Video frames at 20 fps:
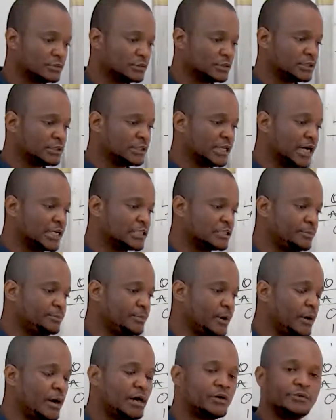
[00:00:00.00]
It has a
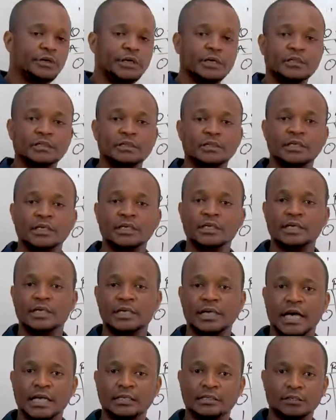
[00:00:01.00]
power rail, it
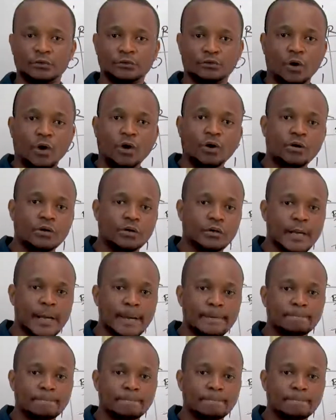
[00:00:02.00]
has a rung,